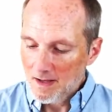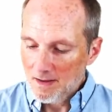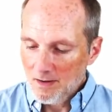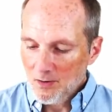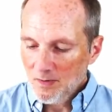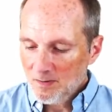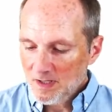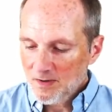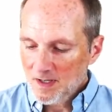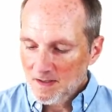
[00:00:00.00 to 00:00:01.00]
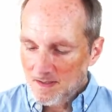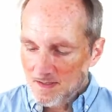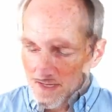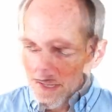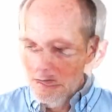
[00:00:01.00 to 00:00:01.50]
the only restriction is
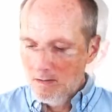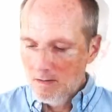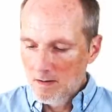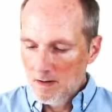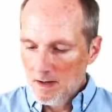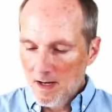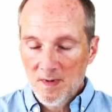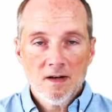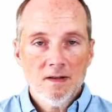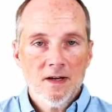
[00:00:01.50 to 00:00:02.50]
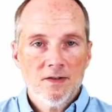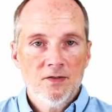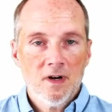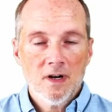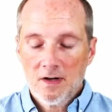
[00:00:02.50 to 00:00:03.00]
that I'm not allowed to
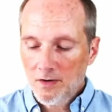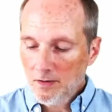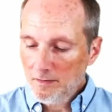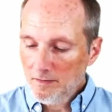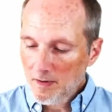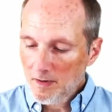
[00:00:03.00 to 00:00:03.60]
draw a curve